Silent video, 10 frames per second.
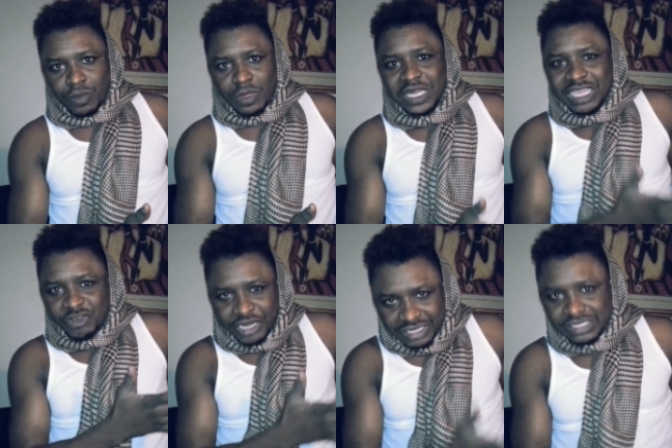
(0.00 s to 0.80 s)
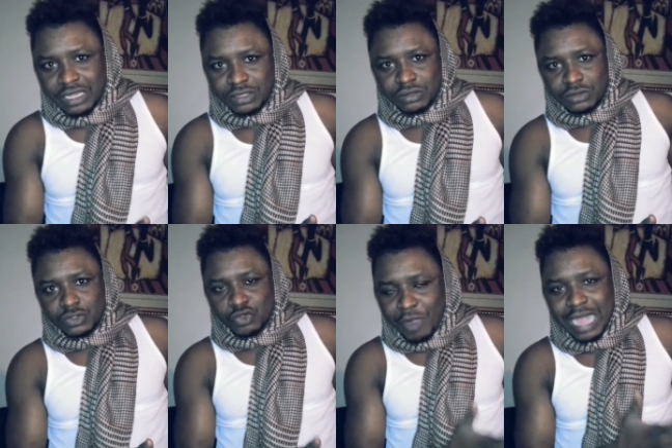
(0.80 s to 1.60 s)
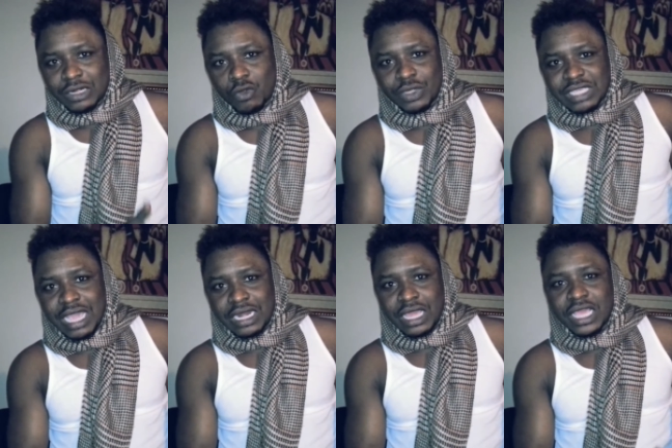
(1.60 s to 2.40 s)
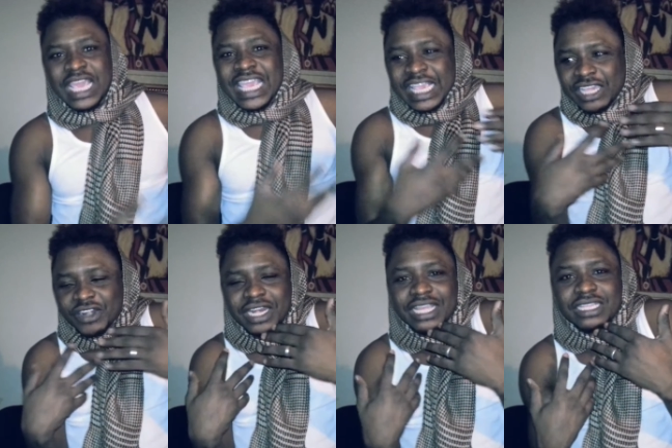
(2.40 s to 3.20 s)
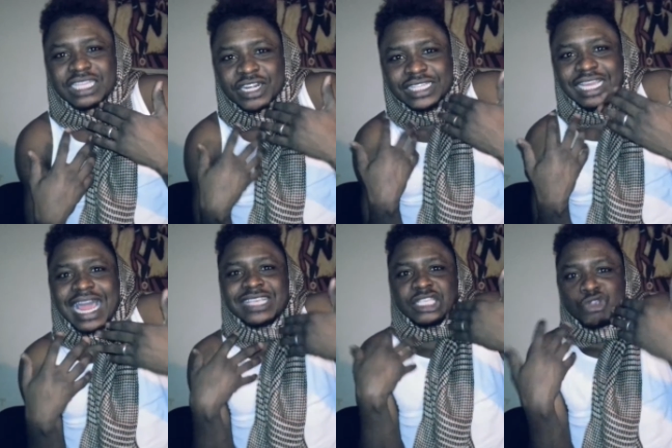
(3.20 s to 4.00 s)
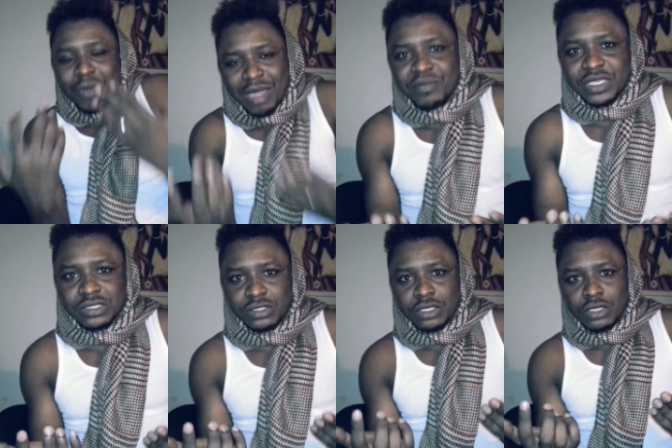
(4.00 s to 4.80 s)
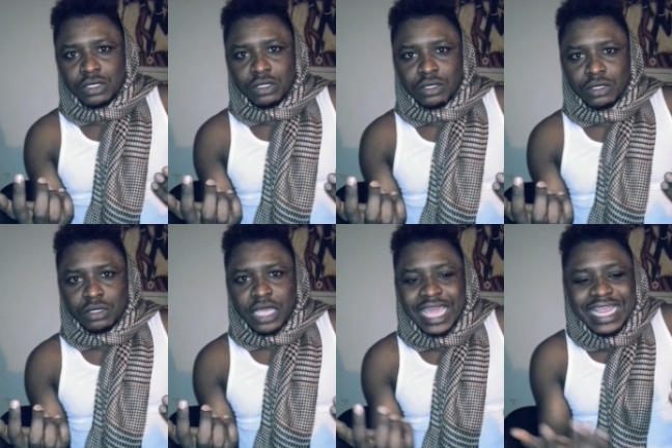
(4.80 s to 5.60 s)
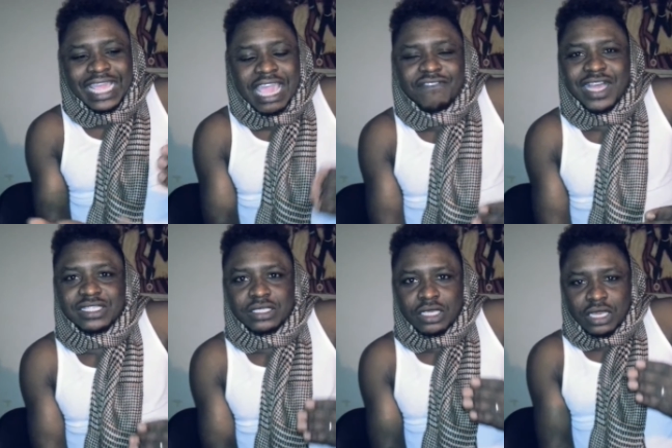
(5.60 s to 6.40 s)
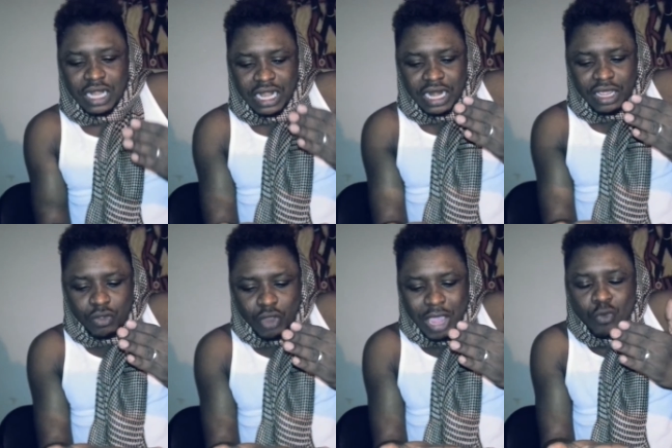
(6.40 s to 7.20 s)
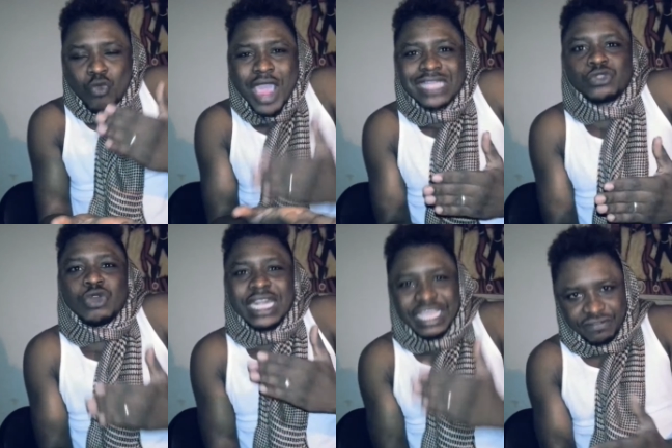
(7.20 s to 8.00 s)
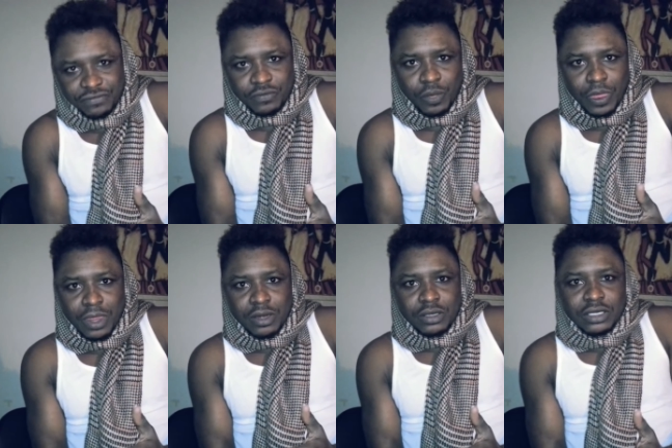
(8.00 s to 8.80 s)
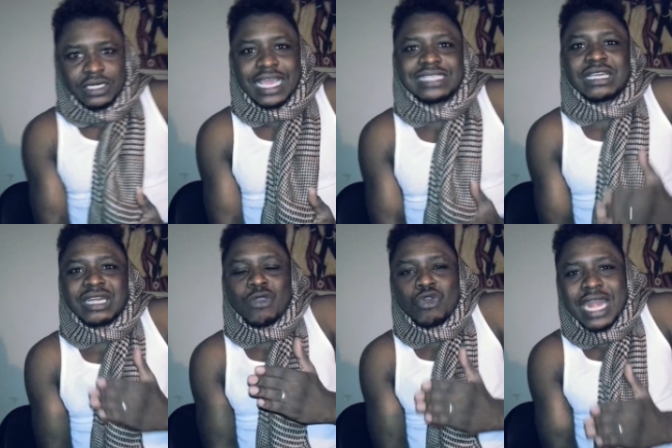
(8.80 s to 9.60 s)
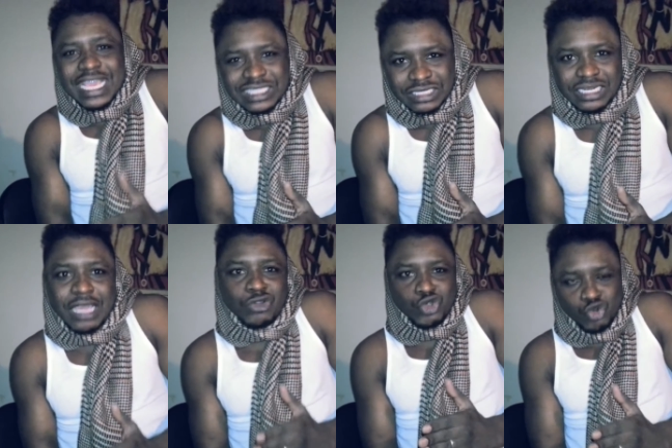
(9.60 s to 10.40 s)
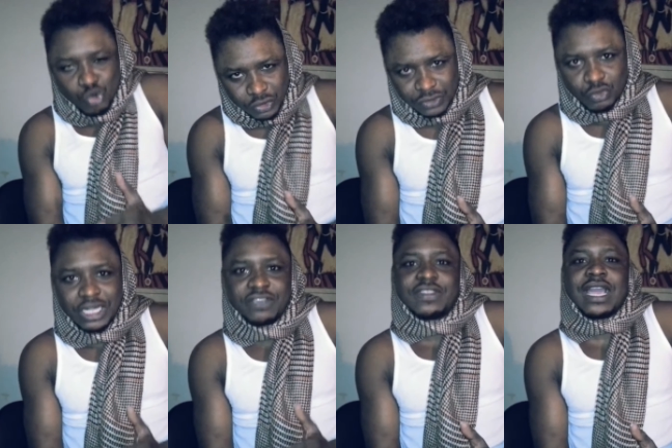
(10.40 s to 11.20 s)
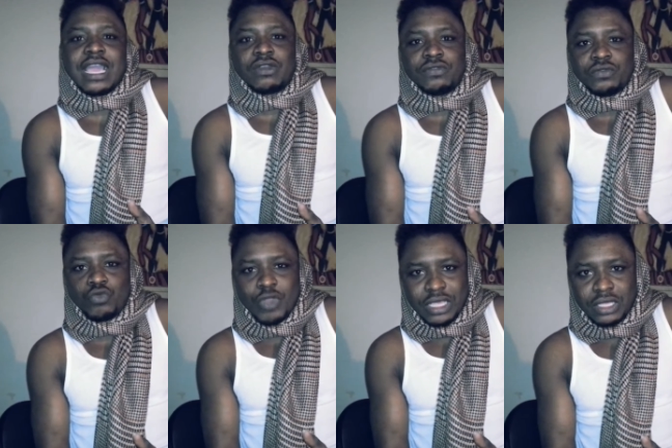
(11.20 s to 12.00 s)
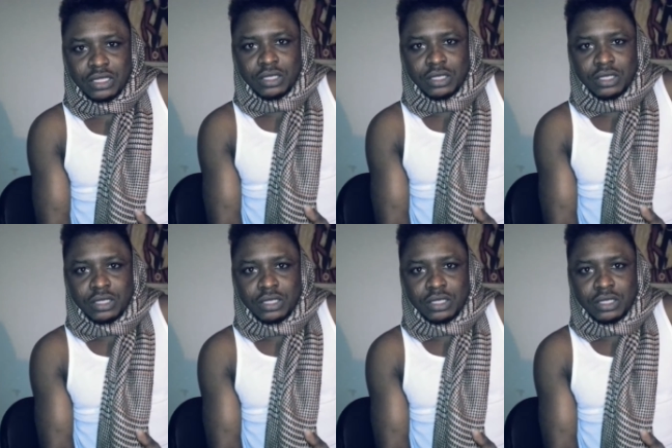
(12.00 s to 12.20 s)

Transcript: the creator, subhanahu wa ta'ala, he created us human beings, and he gave us a way to live. There's a regulation and rules to live that kind of way.